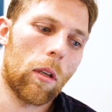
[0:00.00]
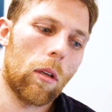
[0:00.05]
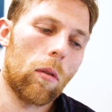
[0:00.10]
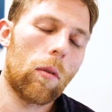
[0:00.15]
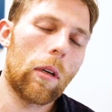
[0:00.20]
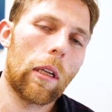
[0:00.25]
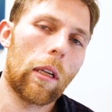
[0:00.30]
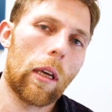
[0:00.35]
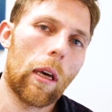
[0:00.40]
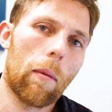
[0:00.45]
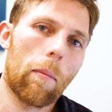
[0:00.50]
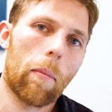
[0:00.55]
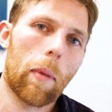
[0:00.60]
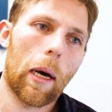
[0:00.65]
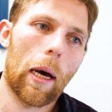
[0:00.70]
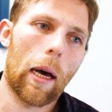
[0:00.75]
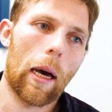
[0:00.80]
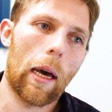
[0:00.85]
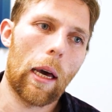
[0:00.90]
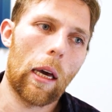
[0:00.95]
you can get
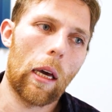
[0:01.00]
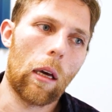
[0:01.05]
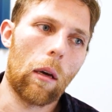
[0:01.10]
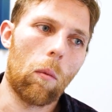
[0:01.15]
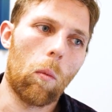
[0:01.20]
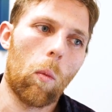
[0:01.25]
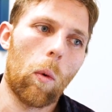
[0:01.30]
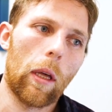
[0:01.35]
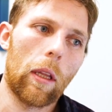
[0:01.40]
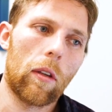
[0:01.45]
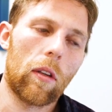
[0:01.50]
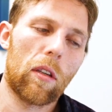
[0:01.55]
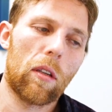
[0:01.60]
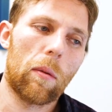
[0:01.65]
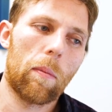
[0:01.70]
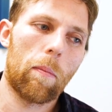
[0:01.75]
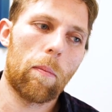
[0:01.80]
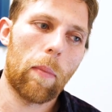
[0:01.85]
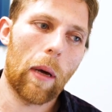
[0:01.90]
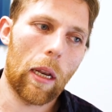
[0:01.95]
by with
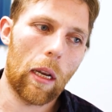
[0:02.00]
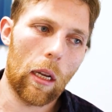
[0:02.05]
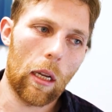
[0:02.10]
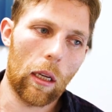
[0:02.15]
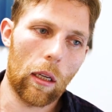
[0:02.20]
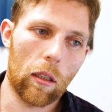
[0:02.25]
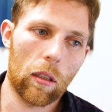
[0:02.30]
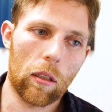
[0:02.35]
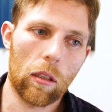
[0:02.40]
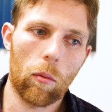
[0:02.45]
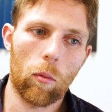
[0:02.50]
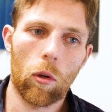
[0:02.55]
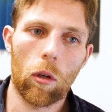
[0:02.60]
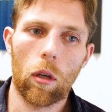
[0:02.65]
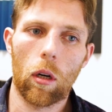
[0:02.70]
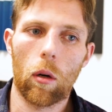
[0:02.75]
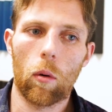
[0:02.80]
spending somewhere